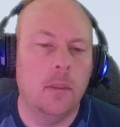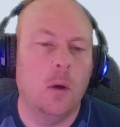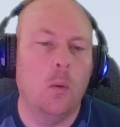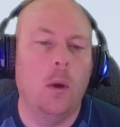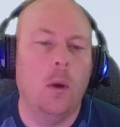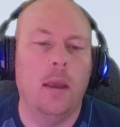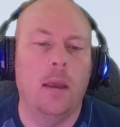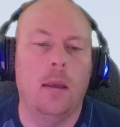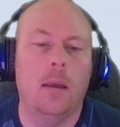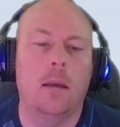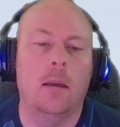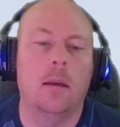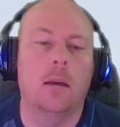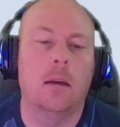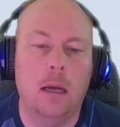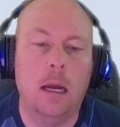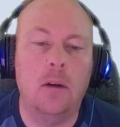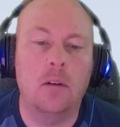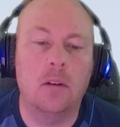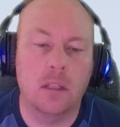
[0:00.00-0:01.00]
the way
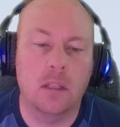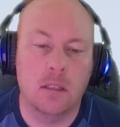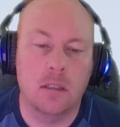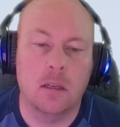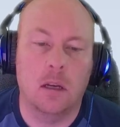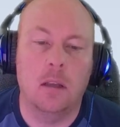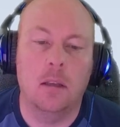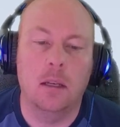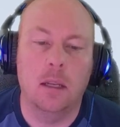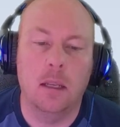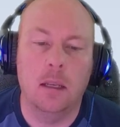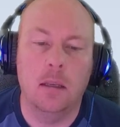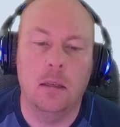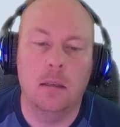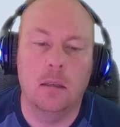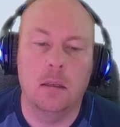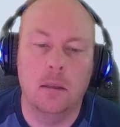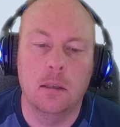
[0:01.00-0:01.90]
I'll consolidate